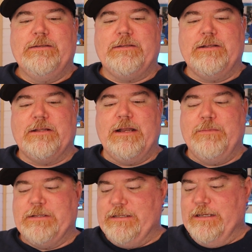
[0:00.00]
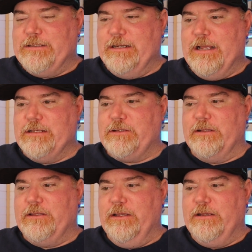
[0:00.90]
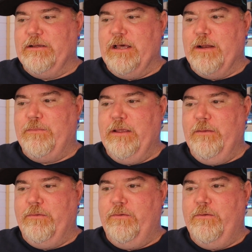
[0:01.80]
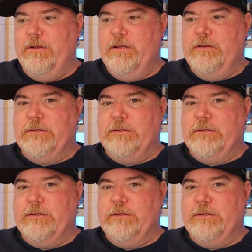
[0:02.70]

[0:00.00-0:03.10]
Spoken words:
there's a lot to be said to that. So I think a lot of people